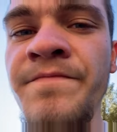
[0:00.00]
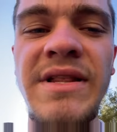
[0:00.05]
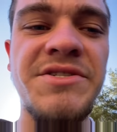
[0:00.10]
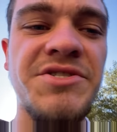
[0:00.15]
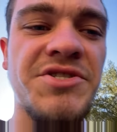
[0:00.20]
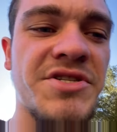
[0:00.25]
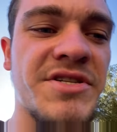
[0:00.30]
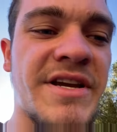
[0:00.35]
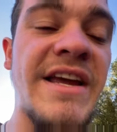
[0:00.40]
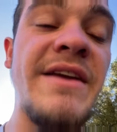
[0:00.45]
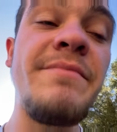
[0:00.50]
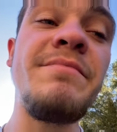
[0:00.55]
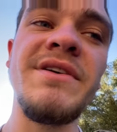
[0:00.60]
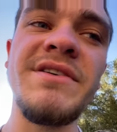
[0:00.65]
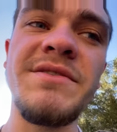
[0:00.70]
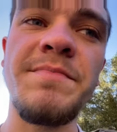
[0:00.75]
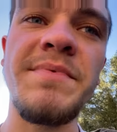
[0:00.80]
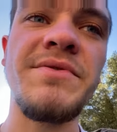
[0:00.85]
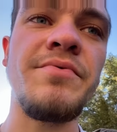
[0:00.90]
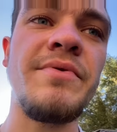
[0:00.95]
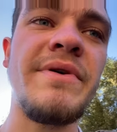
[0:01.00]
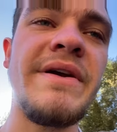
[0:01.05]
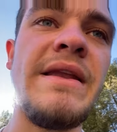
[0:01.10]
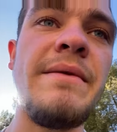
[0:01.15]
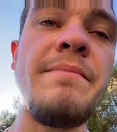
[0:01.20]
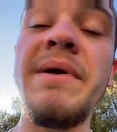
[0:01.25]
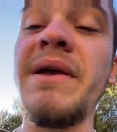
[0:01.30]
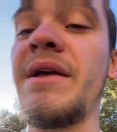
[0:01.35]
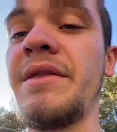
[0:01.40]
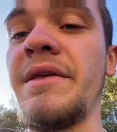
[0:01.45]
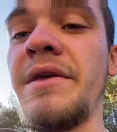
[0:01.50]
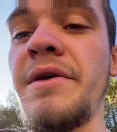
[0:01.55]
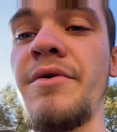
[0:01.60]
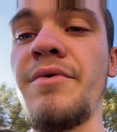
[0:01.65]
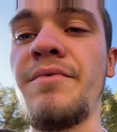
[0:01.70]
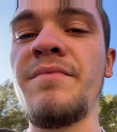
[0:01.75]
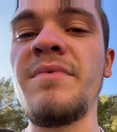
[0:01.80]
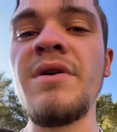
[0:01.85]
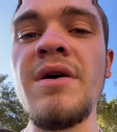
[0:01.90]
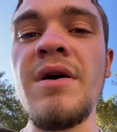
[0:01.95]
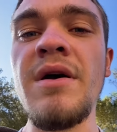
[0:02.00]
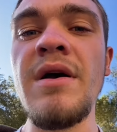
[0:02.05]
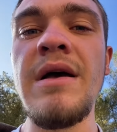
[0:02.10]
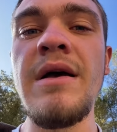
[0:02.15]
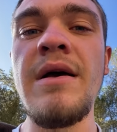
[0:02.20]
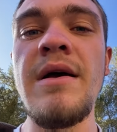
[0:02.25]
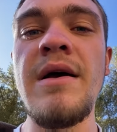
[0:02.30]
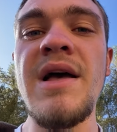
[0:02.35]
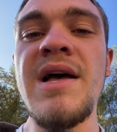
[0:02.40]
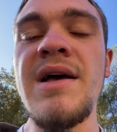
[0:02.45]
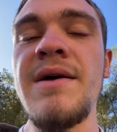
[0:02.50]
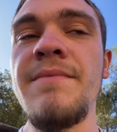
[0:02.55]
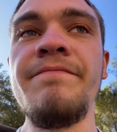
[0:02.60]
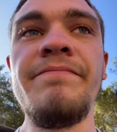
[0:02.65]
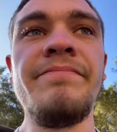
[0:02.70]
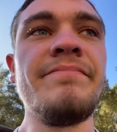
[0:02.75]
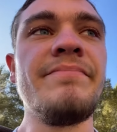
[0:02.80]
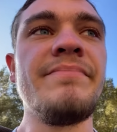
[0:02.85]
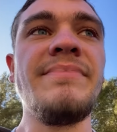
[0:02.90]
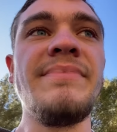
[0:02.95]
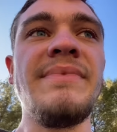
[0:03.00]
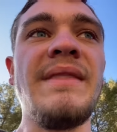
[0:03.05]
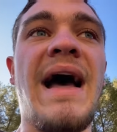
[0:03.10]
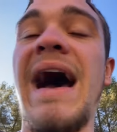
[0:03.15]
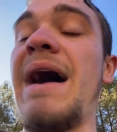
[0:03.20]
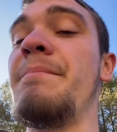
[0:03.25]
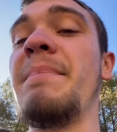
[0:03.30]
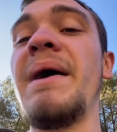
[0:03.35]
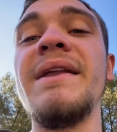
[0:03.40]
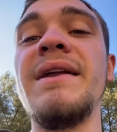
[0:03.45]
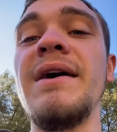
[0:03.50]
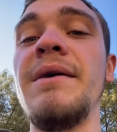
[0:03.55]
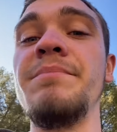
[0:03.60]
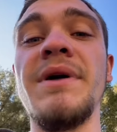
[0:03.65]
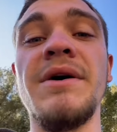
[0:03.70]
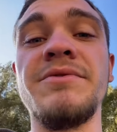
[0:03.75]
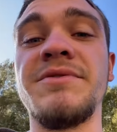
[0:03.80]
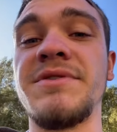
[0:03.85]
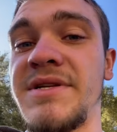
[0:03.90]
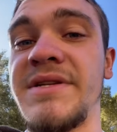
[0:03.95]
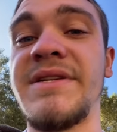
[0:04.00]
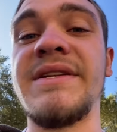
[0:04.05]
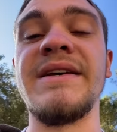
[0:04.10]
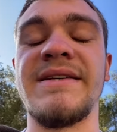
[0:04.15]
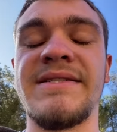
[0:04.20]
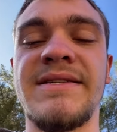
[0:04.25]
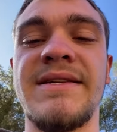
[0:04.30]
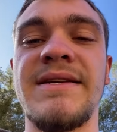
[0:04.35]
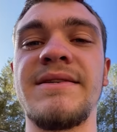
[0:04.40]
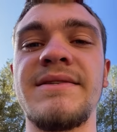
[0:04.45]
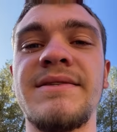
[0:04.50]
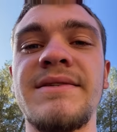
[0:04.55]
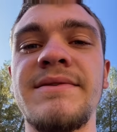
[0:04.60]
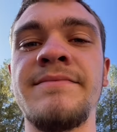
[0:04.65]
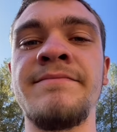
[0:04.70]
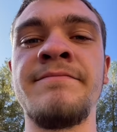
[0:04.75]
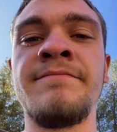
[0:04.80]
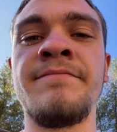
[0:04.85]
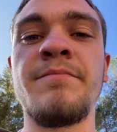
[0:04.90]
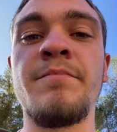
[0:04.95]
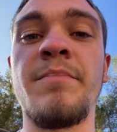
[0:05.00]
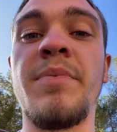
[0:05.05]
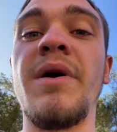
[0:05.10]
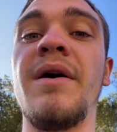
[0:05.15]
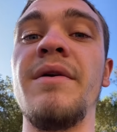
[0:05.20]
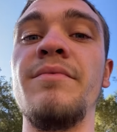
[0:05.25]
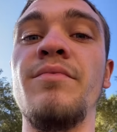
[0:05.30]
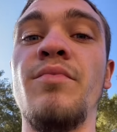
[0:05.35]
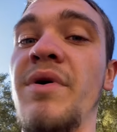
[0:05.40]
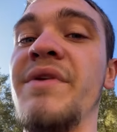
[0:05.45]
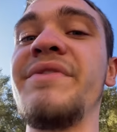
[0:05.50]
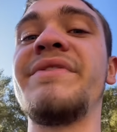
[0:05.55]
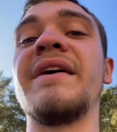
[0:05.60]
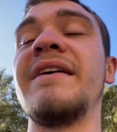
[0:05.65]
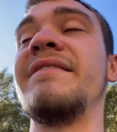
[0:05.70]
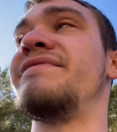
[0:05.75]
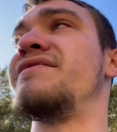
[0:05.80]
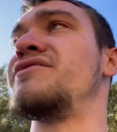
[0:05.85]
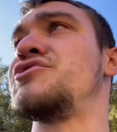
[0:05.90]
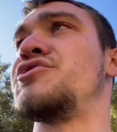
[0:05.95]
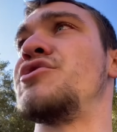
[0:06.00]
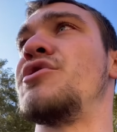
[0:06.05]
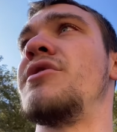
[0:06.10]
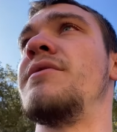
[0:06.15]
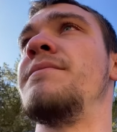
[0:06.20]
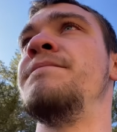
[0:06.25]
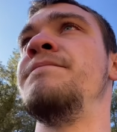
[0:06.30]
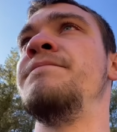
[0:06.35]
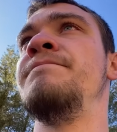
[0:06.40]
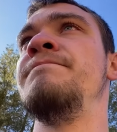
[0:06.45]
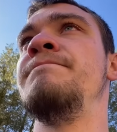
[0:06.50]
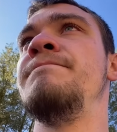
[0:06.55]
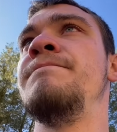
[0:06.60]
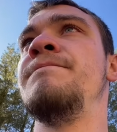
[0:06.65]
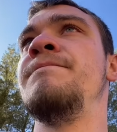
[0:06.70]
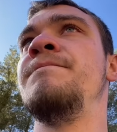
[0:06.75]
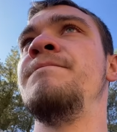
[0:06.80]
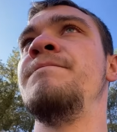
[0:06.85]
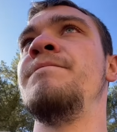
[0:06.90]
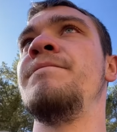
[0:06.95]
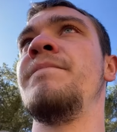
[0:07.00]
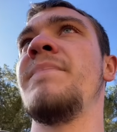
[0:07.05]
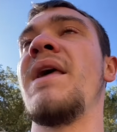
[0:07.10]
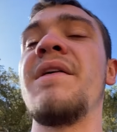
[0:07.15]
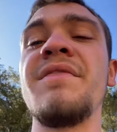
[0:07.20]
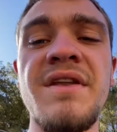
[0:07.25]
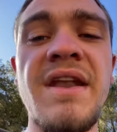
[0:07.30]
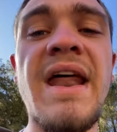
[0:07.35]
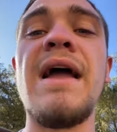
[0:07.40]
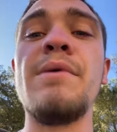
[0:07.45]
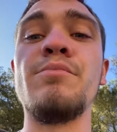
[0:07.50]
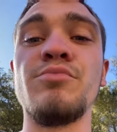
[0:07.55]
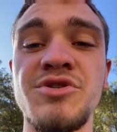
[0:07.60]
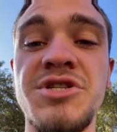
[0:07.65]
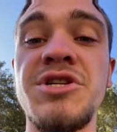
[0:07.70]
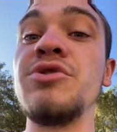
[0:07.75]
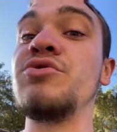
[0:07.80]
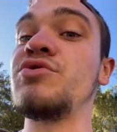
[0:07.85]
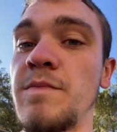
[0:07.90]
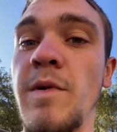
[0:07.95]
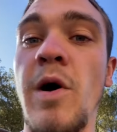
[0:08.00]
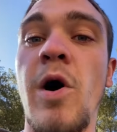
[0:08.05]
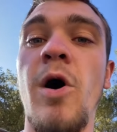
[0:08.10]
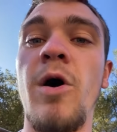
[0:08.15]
let's just keep this between me and you. I made up those statistics, but one thing for sure, the dam was too small.